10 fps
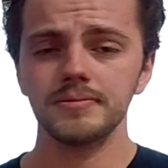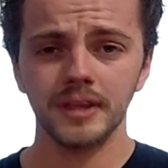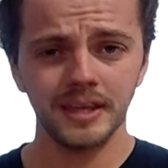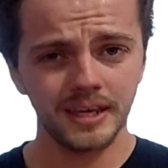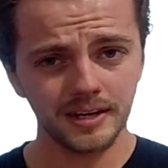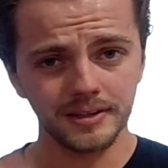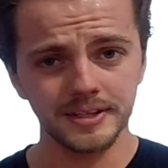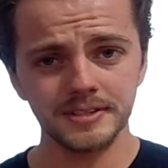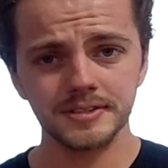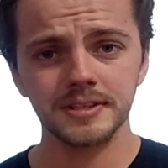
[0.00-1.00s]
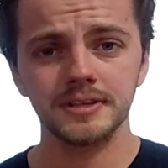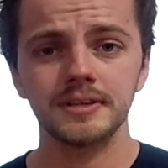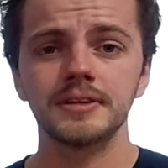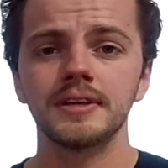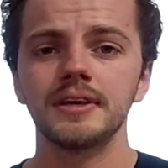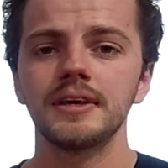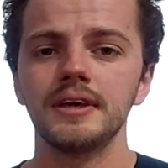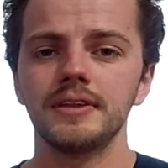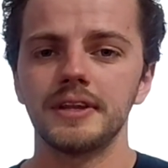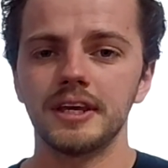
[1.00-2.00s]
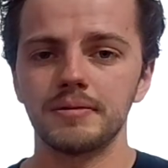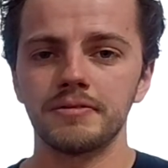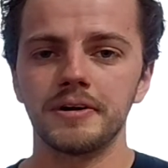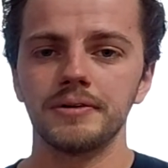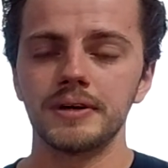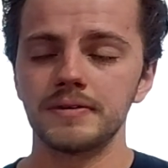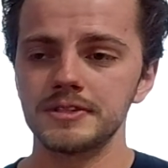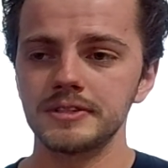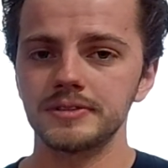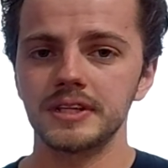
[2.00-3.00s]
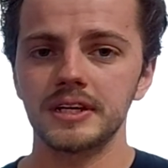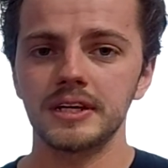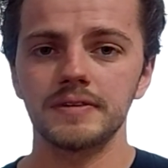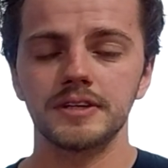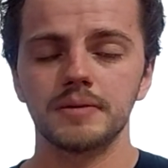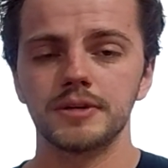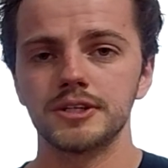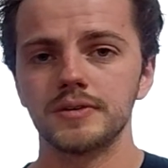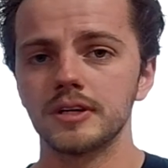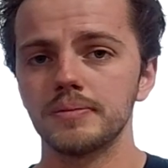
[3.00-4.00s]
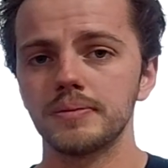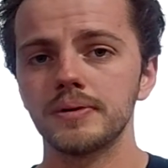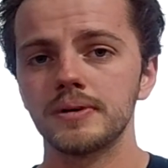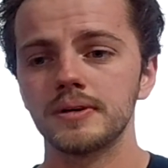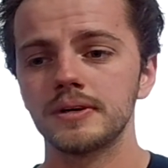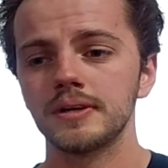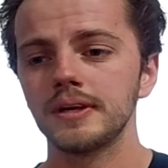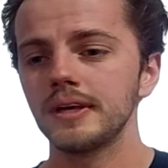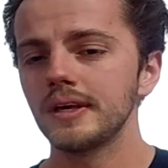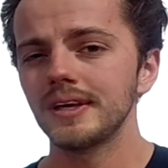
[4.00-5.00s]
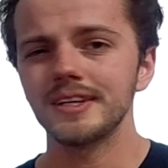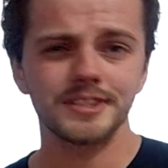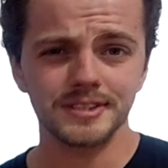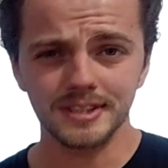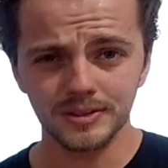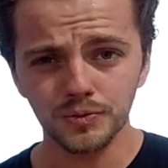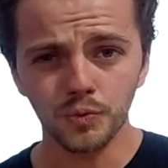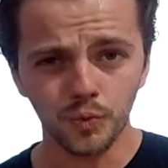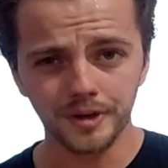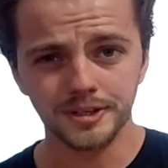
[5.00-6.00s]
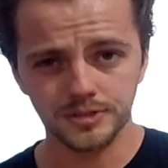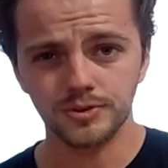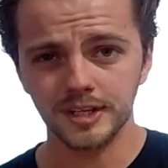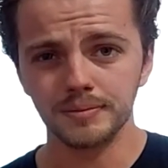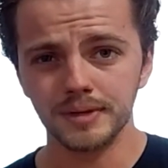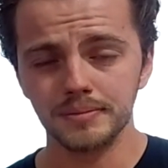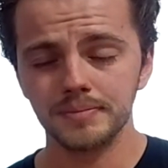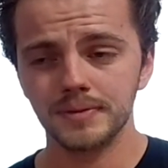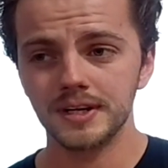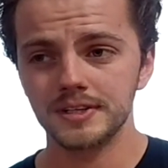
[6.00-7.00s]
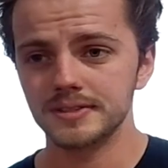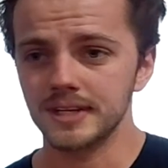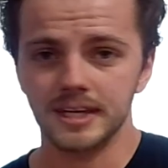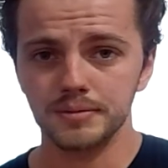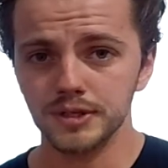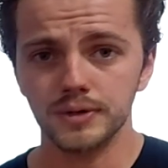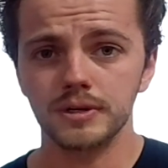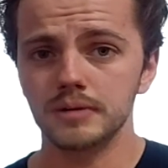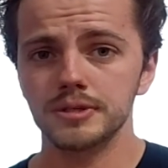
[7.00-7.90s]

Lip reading: He had a list that he had me follow every single day, every time I showed up. He just didn't want to train me, but I kept showing up.